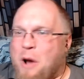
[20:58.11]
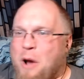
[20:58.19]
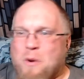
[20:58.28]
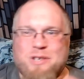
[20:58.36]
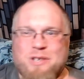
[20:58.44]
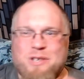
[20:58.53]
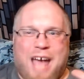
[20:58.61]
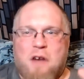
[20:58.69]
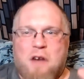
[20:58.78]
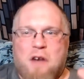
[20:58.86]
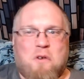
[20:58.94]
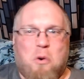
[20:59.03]
which is
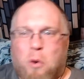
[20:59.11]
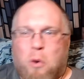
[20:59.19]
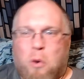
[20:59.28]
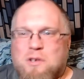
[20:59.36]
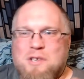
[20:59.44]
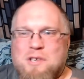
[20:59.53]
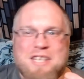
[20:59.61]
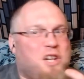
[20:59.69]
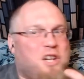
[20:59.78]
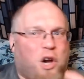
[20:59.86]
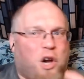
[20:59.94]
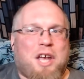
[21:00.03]
kind of cool to see
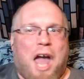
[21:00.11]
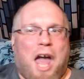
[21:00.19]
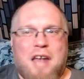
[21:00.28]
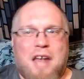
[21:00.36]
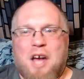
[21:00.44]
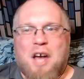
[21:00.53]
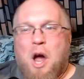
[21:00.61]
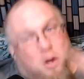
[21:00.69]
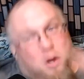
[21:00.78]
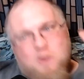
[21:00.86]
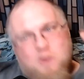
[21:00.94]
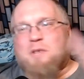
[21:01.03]
Clark Kent
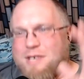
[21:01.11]
do some